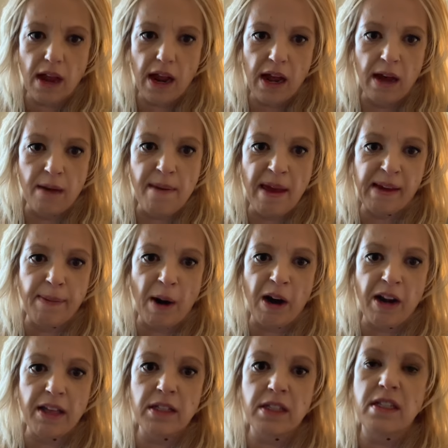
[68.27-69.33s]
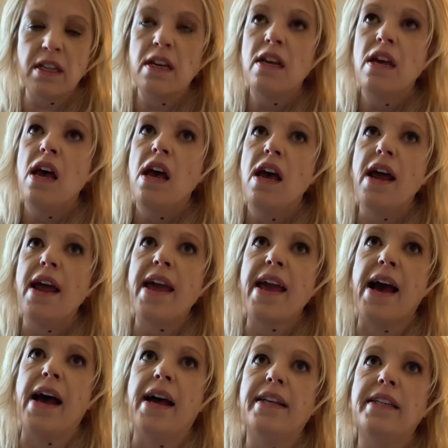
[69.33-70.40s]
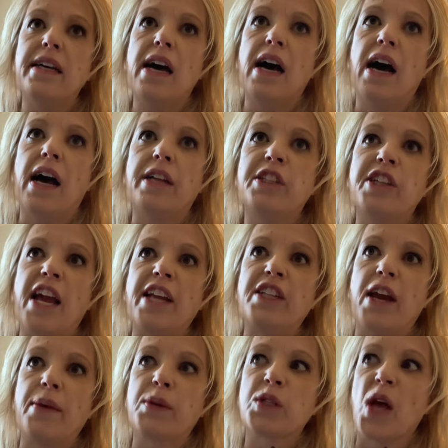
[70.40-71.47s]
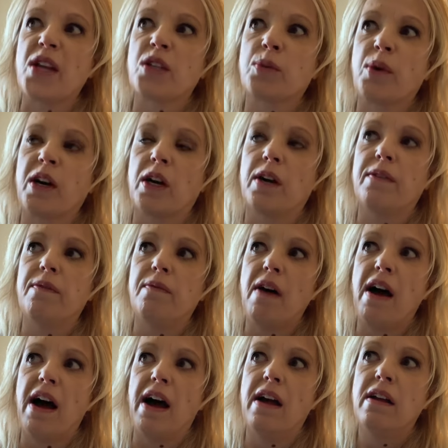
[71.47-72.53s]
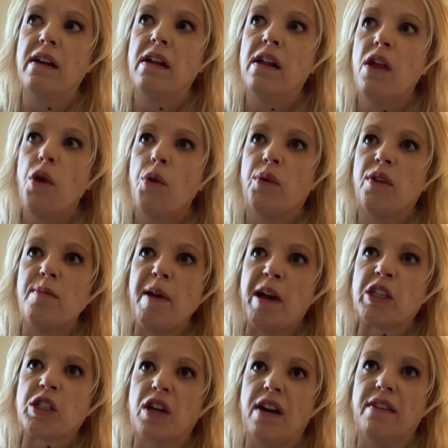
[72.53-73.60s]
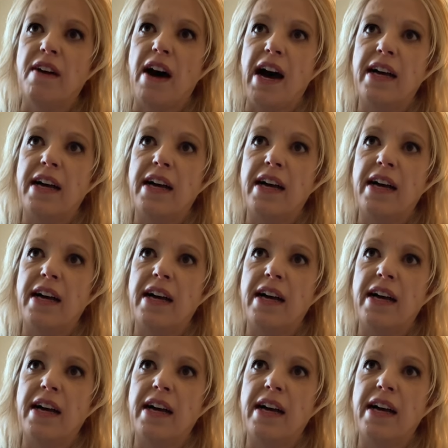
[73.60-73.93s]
uh makeup artist. And JJ uh, was on Twitter with a picture of